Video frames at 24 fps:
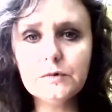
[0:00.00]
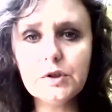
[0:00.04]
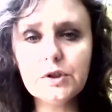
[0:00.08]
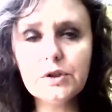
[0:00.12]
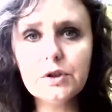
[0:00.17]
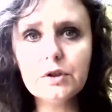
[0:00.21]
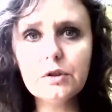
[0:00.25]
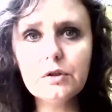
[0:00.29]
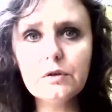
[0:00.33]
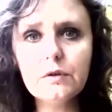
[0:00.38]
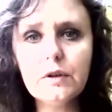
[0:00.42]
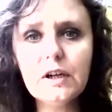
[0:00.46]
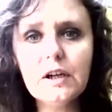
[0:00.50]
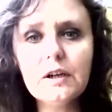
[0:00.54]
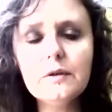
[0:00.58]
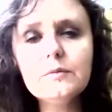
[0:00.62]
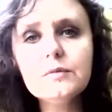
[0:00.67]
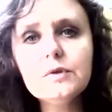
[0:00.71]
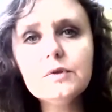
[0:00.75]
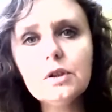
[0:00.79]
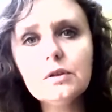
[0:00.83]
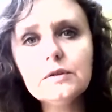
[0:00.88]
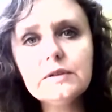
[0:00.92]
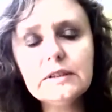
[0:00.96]
So I'm
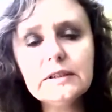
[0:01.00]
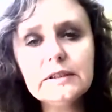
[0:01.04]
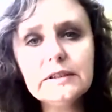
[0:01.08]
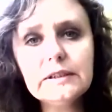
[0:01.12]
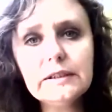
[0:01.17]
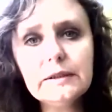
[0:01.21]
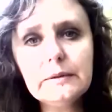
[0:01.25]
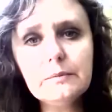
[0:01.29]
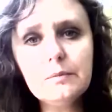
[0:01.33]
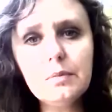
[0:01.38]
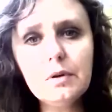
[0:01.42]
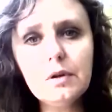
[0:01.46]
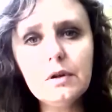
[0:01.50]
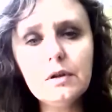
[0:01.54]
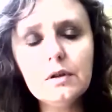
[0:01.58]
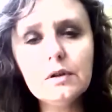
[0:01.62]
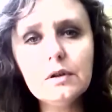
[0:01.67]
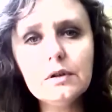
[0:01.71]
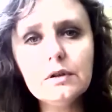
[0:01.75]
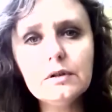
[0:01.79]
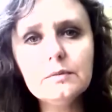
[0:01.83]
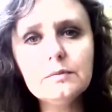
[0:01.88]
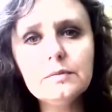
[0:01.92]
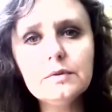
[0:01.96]
totally
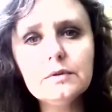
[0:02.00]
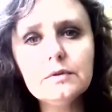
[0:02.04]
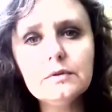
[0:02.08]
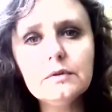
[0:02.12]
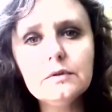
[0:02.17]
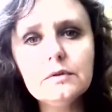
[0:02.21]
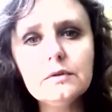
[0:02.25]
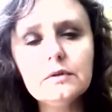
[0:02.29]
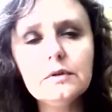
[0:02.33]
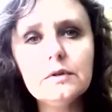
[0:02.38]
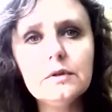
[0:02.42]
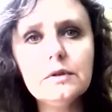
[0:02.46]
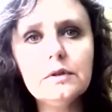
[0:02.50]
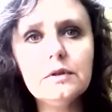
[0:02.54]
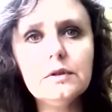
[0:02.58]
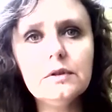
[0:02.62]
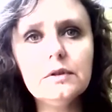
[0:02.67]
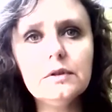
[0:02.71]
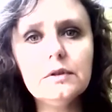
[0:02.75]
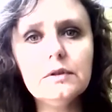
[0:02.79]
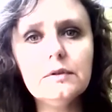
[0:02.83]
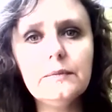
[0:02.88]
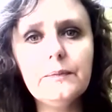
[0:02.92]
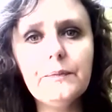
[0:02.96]
employable,
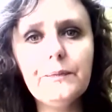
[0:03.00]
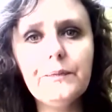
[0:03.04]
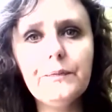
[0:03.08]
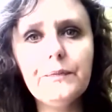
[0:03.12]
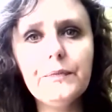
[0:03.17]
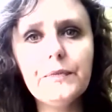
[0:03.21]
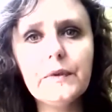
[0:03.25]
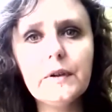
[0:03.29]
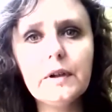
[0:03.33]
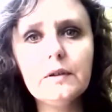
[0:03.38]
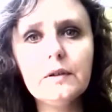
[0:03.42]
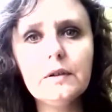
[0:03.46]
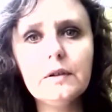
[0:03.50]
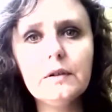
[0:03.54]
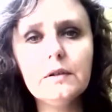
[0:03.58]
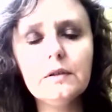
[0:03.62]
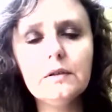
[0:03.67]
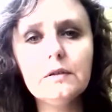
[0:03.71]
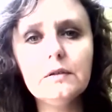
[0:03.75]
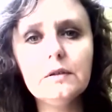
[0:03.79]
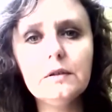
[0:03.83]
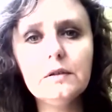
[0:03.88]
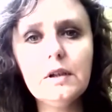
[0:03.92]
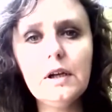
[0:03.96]
and
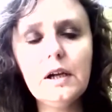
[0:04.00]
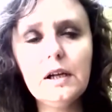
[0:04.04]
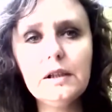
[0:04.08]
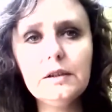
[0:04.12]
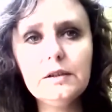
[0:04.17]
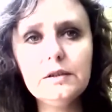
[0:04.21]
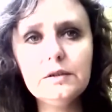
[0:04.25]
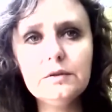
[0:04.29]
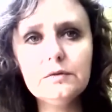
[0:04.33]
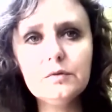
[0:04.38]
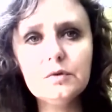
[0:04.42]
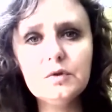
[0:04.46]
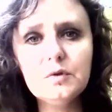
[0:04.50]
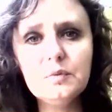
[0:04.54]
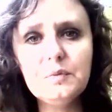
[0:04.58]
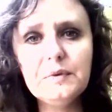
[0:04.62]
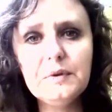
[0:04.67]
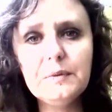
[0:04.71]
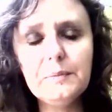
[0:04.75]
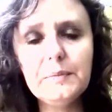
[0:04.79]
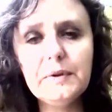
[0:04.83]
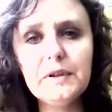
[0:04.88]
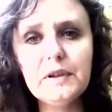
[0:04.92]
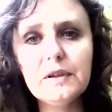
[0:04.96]
it would
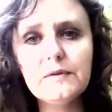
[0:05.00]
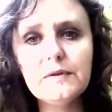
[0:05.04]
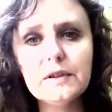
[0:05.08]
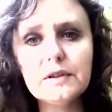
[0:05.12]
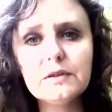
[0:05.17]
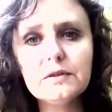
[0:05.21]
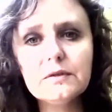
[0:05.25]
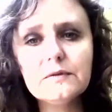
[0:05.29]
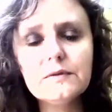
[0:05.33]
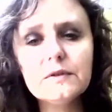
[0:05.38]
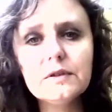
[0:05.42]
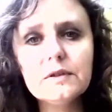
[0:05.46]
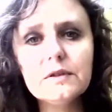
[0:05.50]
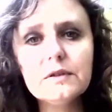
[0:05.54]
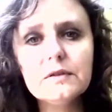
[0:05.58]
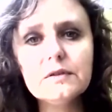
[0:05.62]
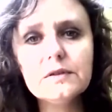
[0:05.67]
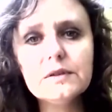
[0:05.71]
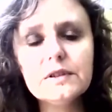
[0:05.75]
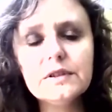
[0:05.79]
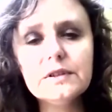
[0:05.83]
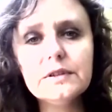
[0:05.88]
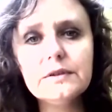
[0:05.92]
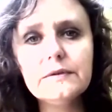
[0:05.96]
be perfect, of
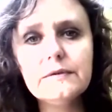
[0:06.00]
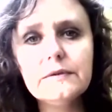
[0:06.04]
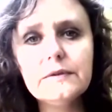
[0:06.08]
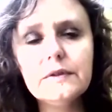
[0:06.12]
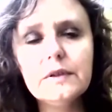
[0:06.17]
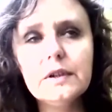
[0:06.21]
course, if